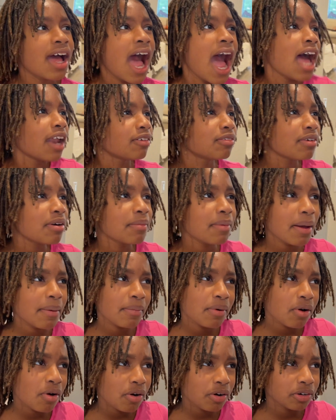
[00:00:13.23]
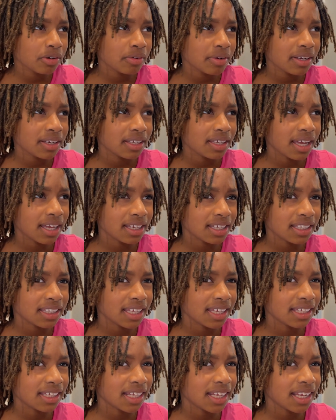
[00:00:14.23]
I don't remember ordering
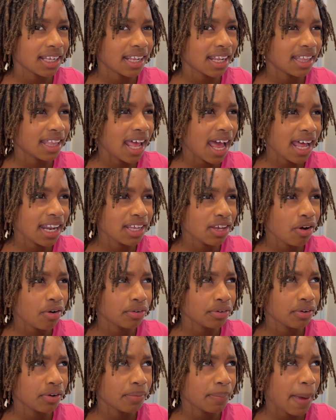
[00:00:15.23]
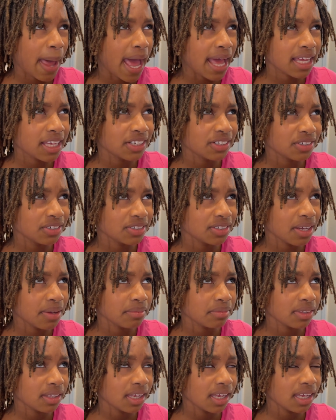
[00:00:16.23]
anything. Did Daddy order a package or
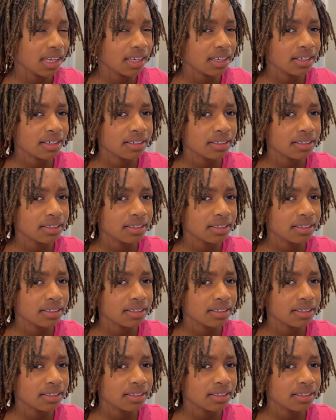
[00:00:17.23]
something?